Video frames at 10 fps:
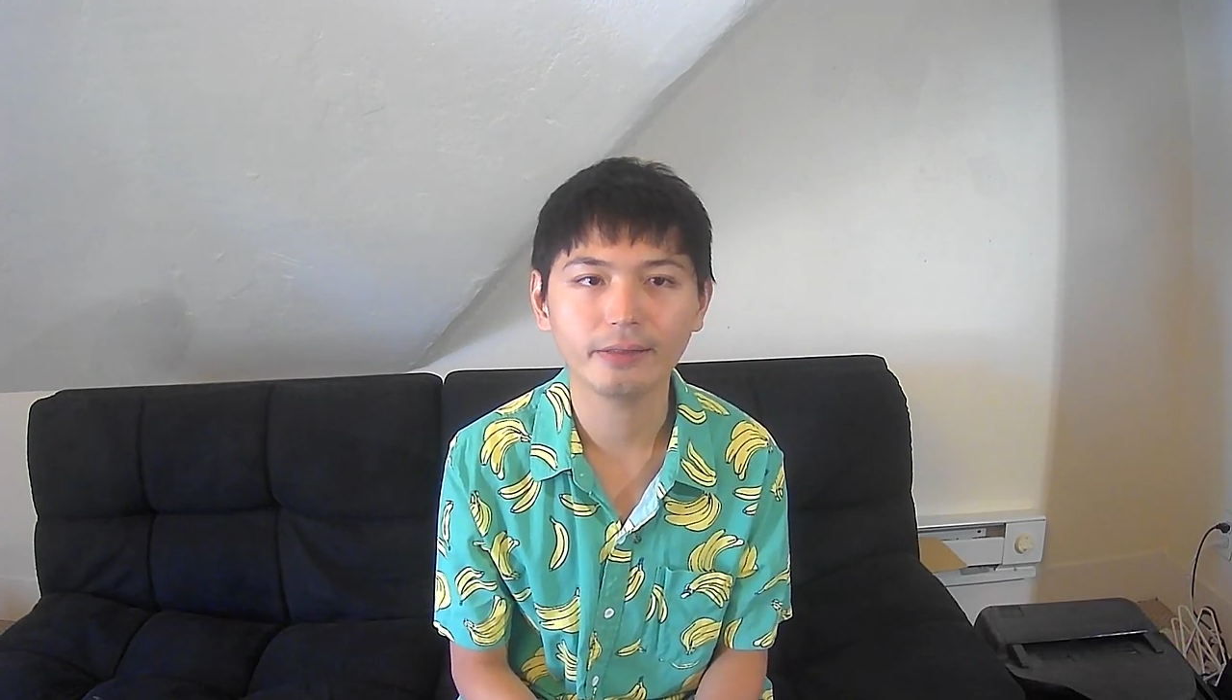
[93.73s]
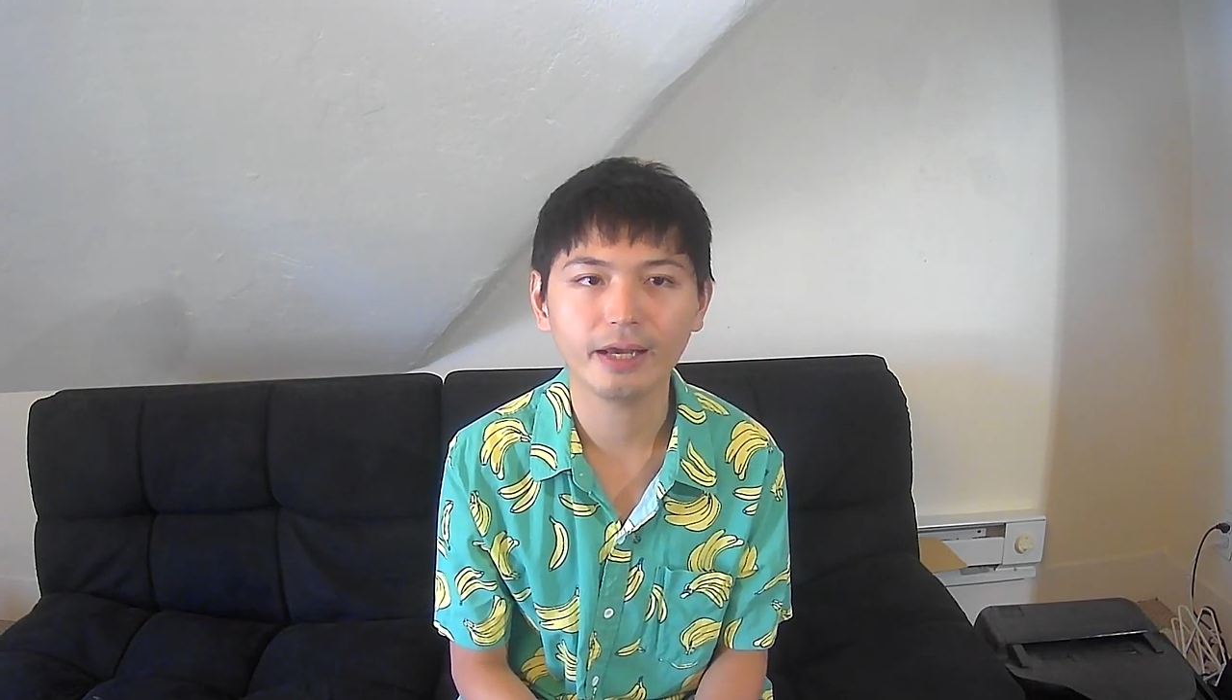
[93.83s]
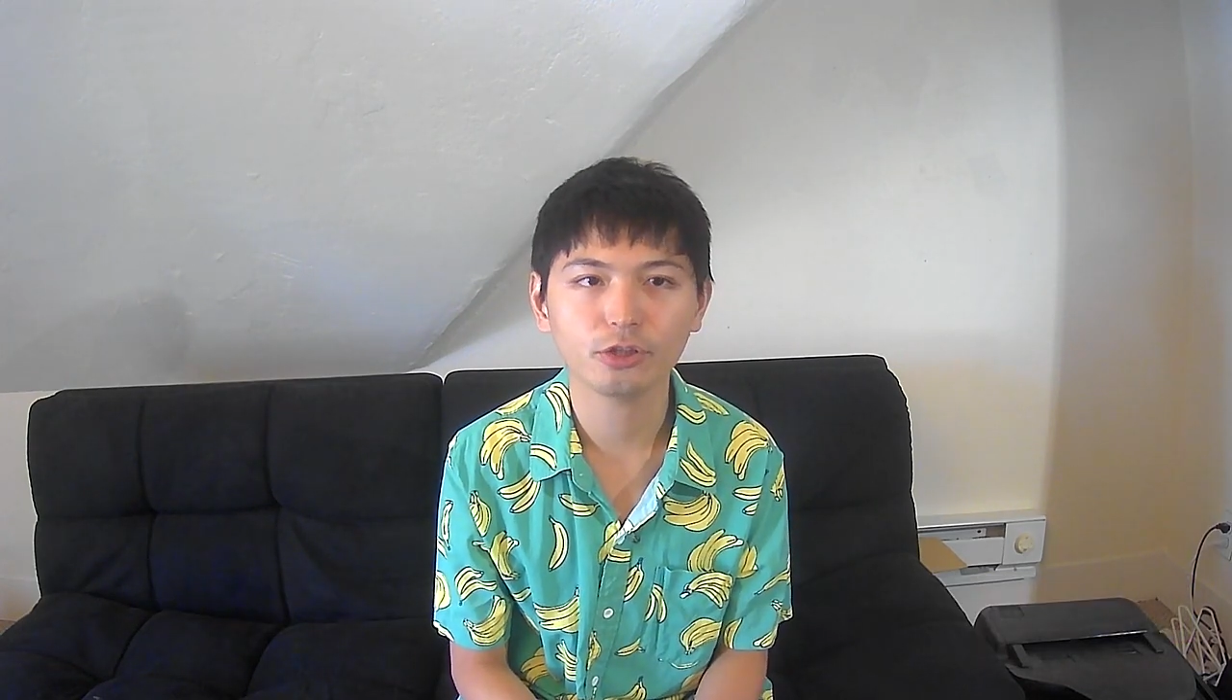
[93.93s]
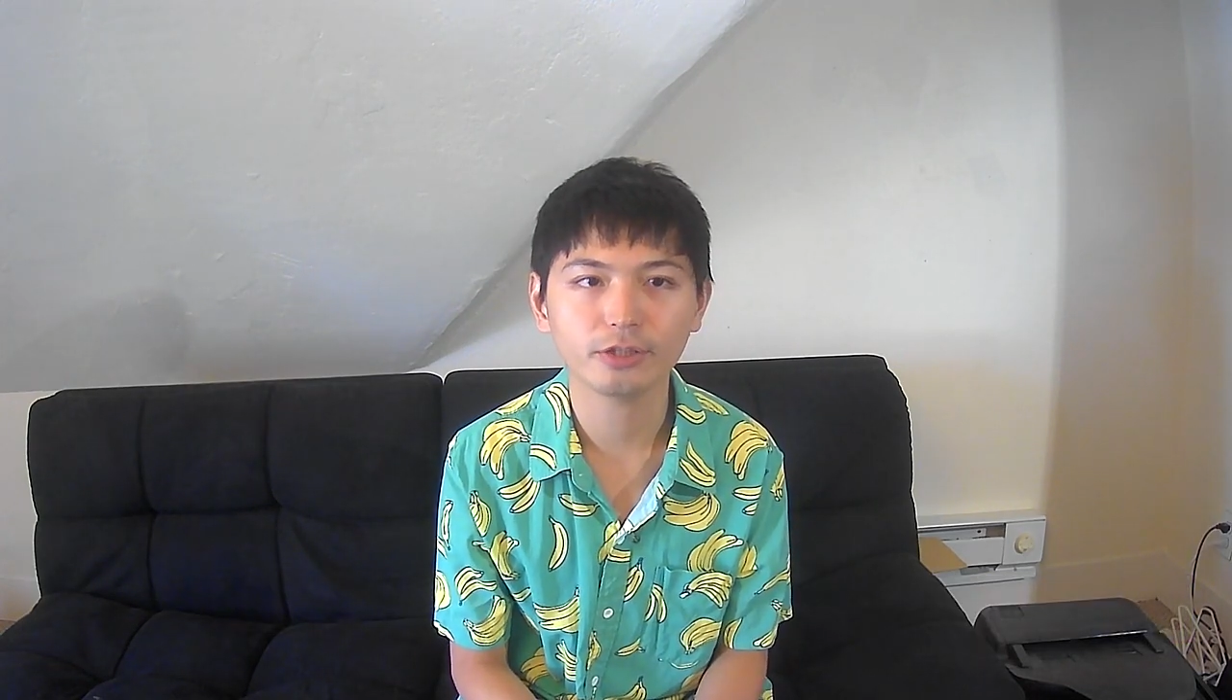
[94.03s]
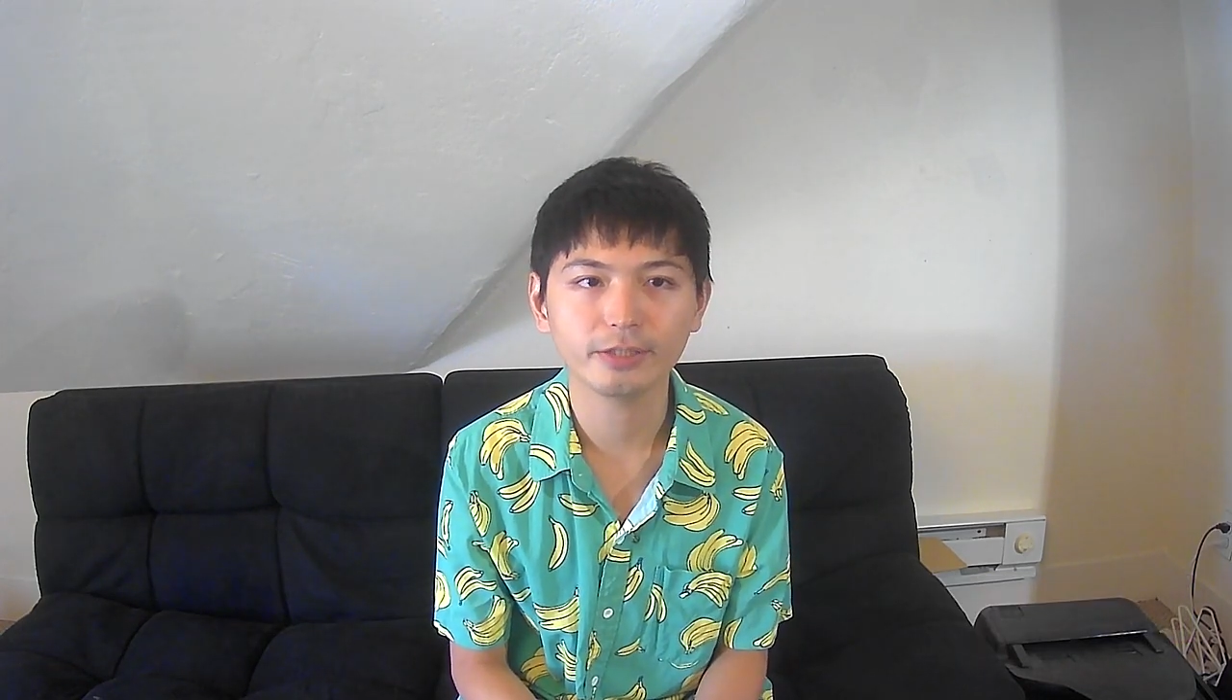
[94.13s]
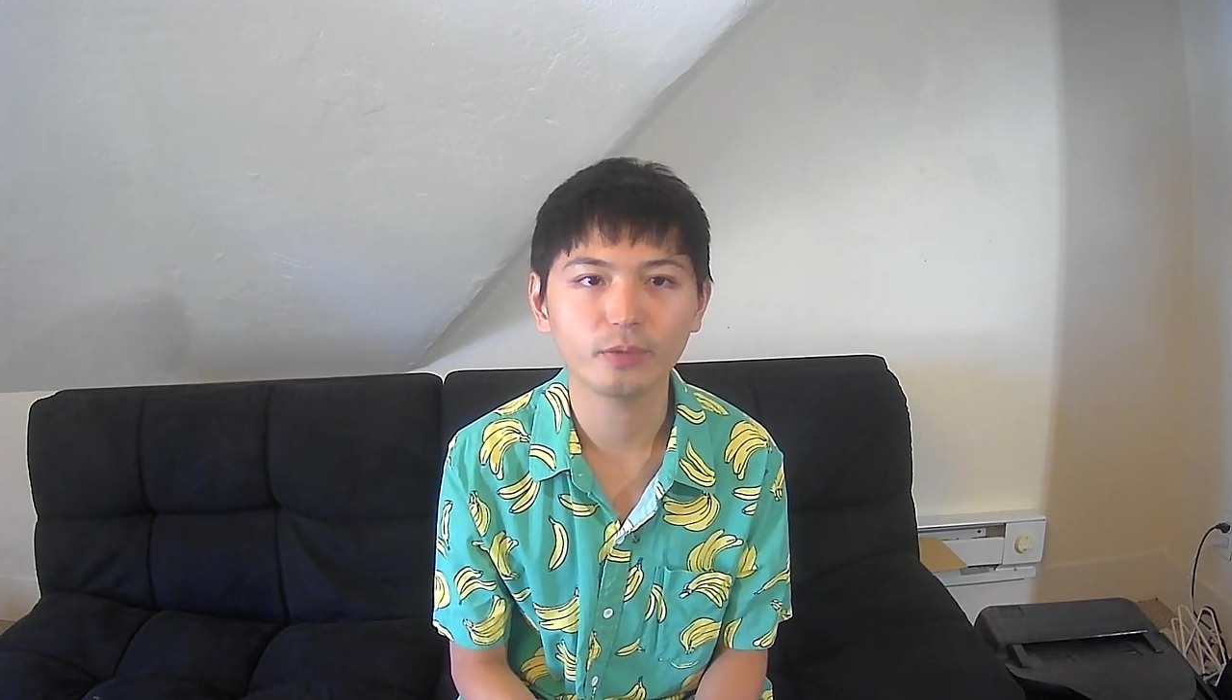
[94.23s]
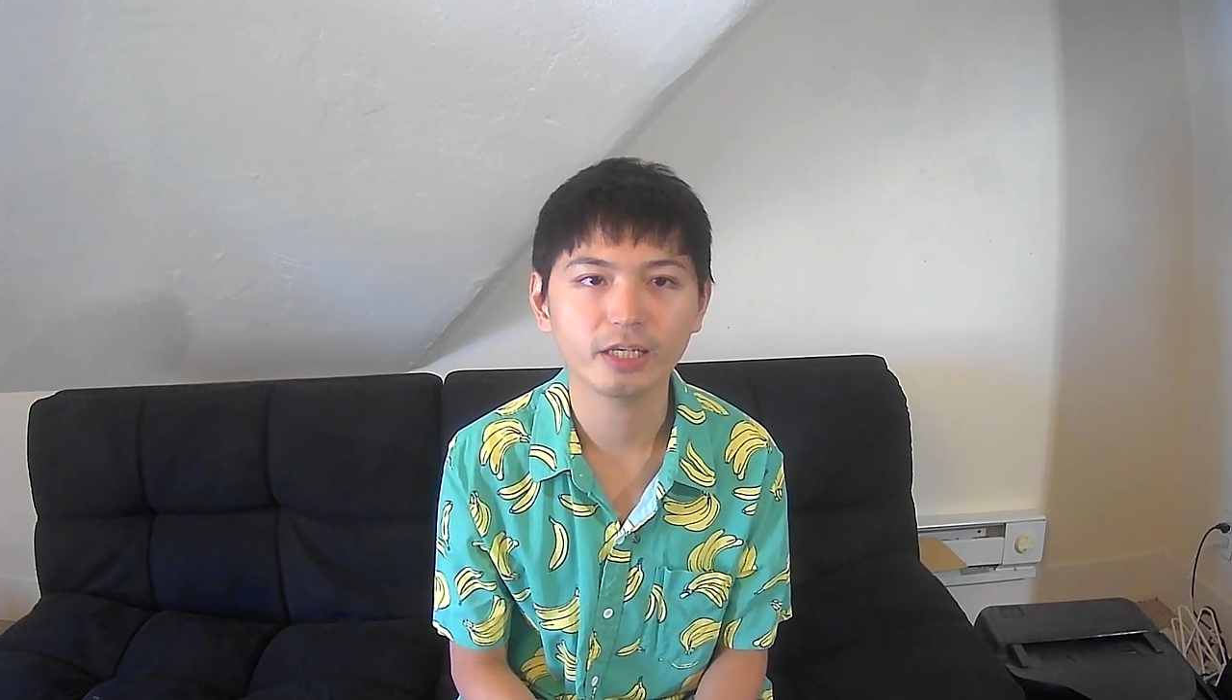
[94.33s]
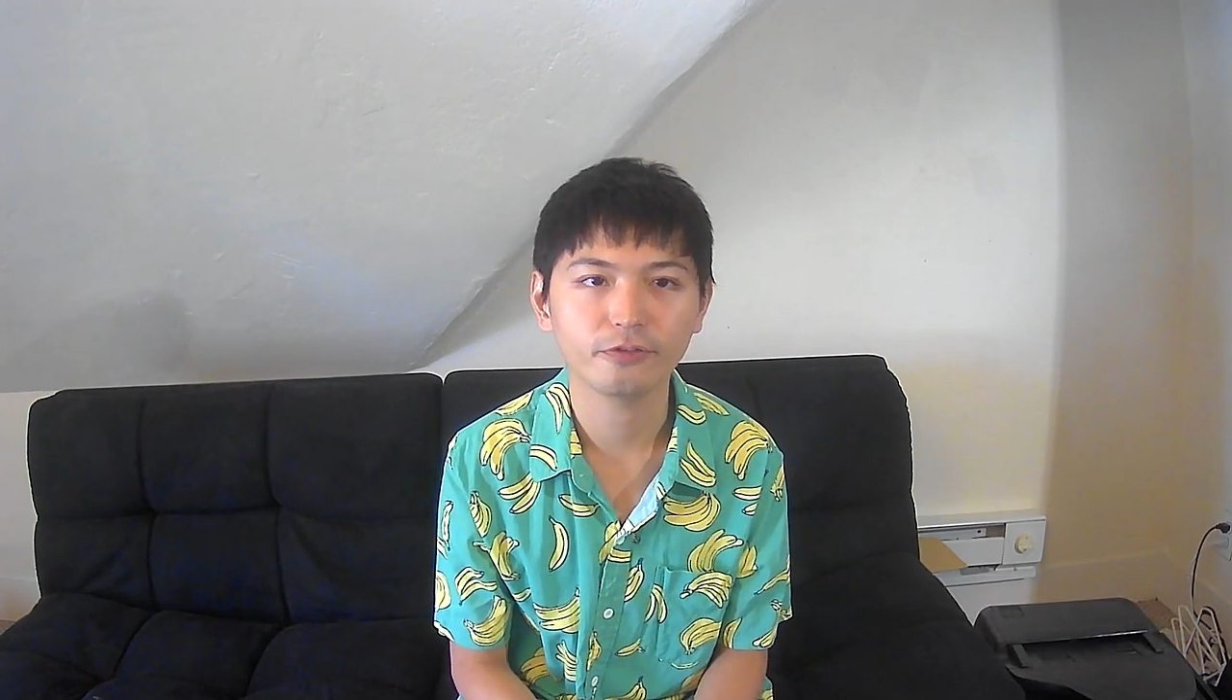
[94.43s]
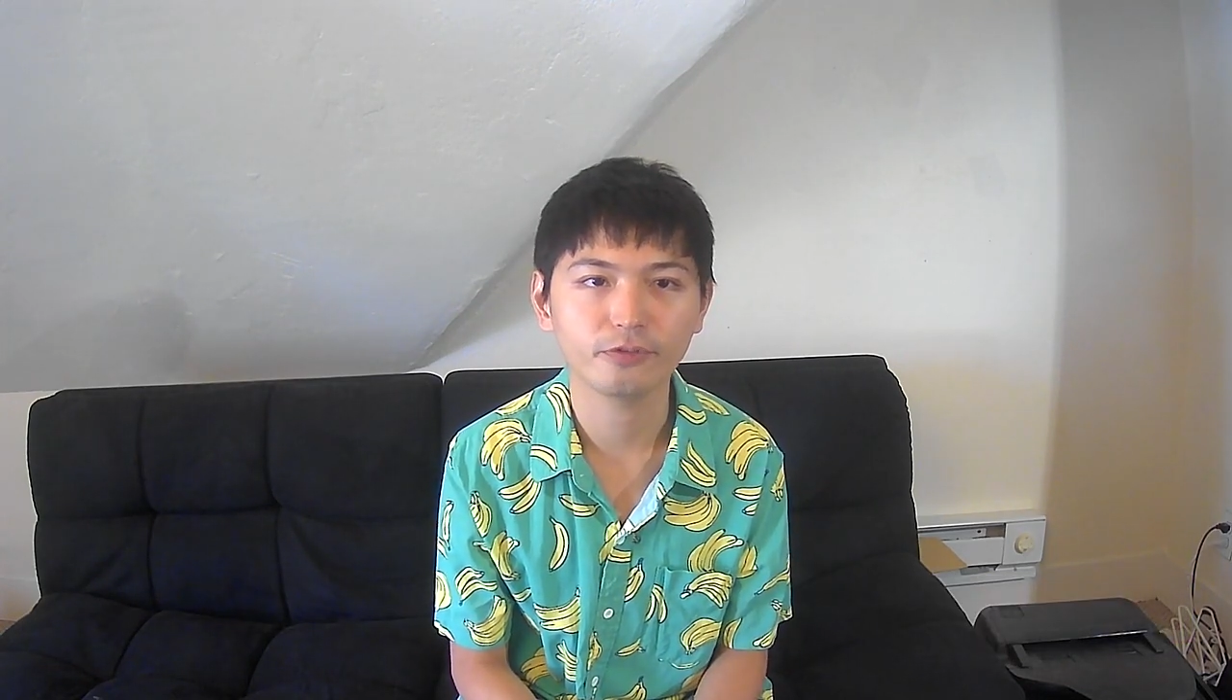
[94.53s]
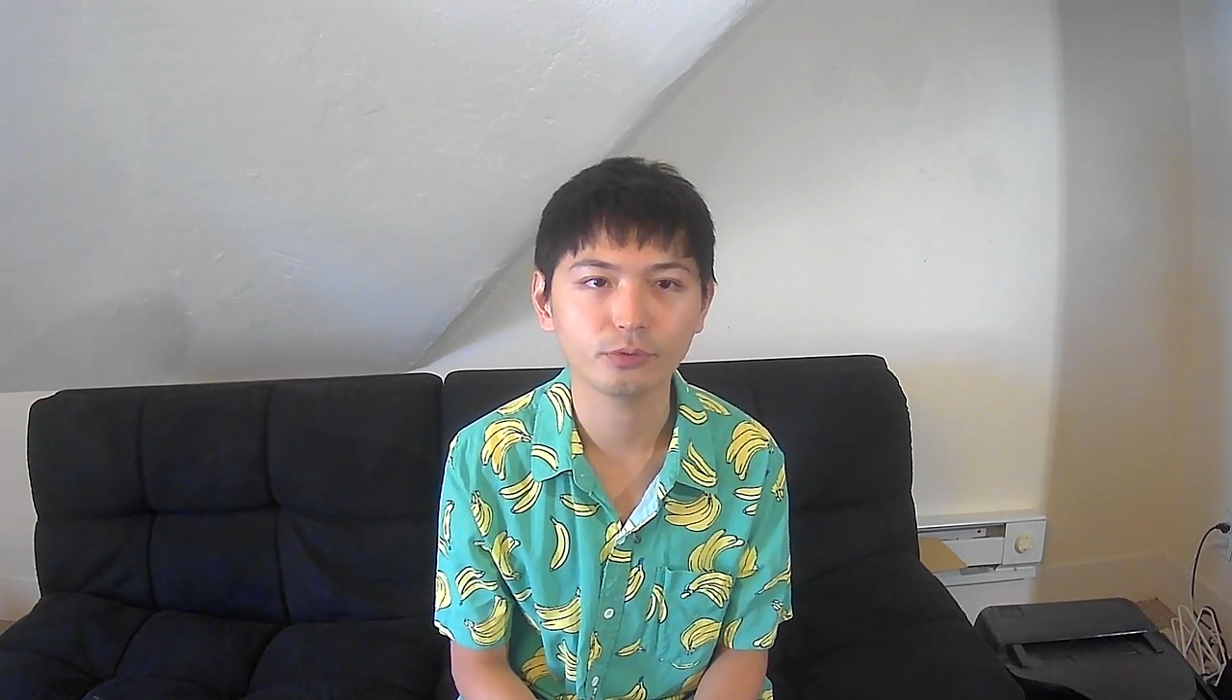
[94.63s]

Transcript: is actually one of